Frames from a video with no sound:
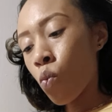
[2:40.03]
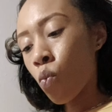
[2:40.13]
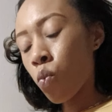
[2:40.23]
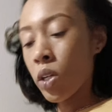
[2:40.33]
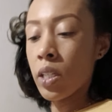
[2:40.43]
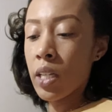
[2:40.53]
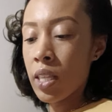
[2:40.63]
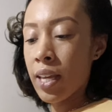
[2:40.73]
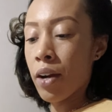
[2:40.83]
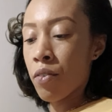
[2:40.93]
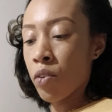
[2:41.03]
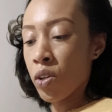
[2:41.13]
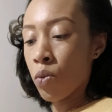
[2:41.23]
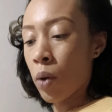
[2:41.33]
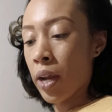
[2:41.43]
really there for
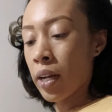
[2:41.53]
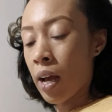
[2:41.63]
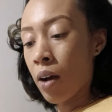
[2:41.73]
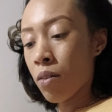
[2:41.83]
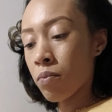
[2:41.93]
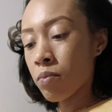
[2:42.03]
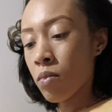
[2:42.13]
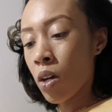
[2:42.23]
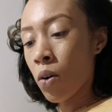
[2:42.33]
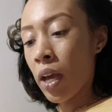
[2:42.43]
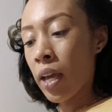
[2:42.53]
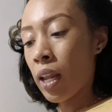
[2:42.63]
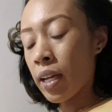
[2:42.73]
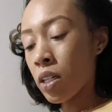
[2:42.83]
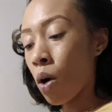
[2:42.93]
you right now, okay?
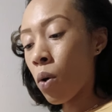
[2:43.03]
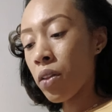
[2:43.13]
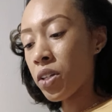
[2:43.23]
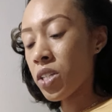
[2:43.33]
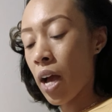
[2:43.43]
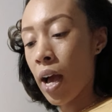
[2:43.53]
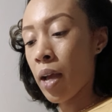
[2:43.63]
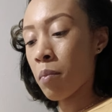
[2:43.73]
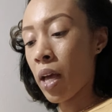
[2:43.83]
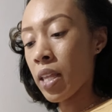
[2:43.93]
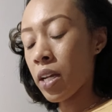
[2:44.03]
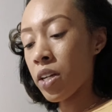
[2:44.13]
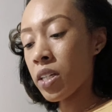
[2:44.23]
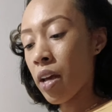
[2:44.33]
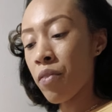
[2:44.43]
Like no other time. Like
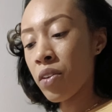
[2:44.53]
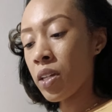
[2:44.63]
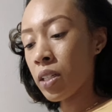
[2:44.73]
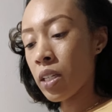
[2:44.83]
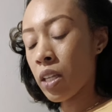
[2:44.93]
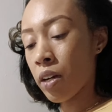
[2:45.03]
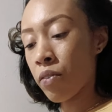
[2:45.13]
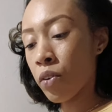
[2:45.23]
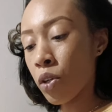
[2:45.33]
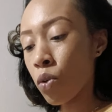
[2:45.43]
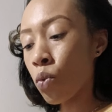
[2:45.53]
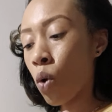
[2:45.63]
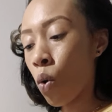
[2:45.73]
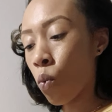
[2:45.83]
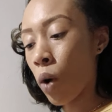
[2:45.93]
they're definitely there for you
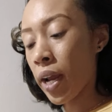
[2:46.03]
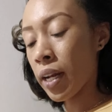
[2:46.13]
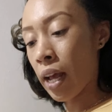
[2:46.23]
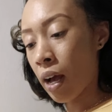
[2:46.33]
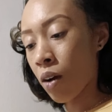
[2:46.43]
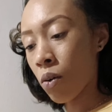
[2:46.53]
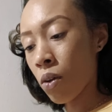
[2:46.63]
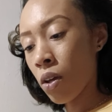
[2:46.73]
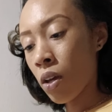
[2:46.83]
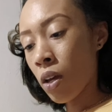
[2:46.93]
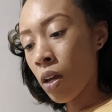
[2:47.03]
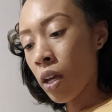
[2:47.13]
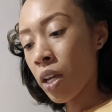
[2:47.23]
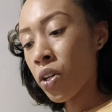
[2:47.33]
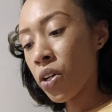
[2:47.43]
right now
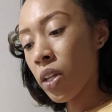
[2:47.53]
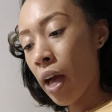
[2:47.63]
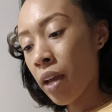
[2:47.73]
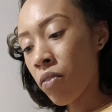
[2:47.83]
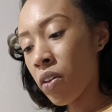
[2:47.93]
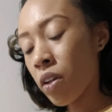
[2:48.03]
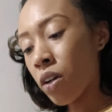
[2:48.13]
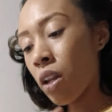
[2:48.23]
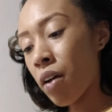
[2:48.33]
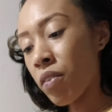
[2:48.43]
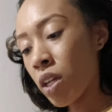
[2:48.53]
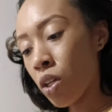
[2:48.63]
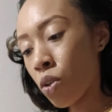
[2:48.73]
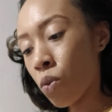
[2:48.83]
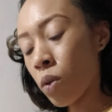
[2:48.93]
in your life, and they're loving
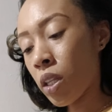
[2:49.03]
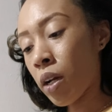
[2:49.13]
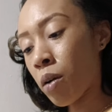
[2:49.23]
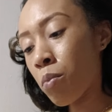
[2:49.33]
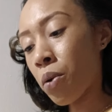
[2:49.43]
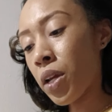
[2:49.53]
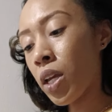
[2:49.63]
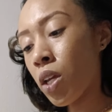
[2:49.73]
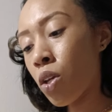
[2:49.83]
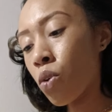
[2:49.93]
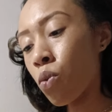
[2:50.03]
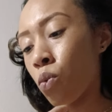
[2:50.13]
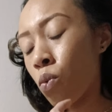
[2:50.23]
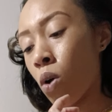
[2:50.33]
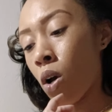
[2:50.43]
you and they're bringing
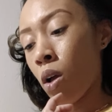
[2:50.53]
you